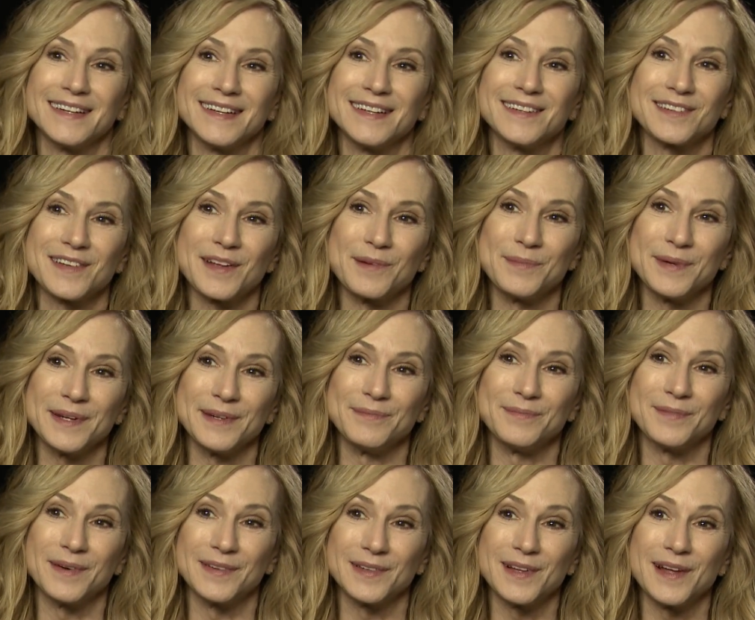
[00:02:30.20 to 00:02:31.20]
it's going to be
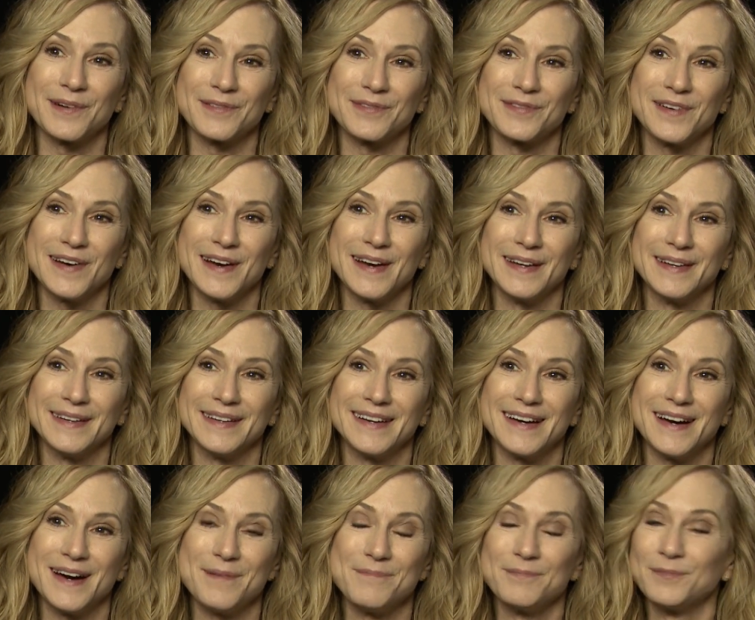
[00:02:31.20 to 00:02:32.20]
a lot of fun.
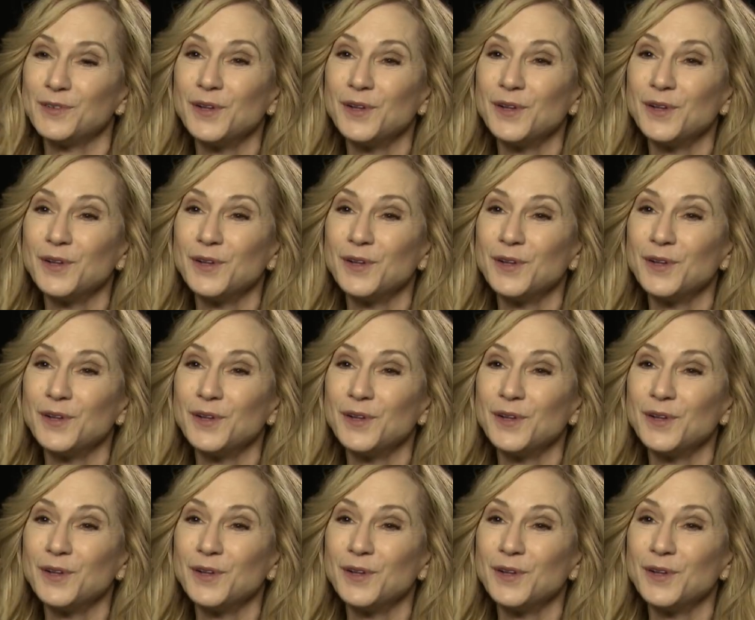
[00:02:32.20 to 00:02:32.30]
Um,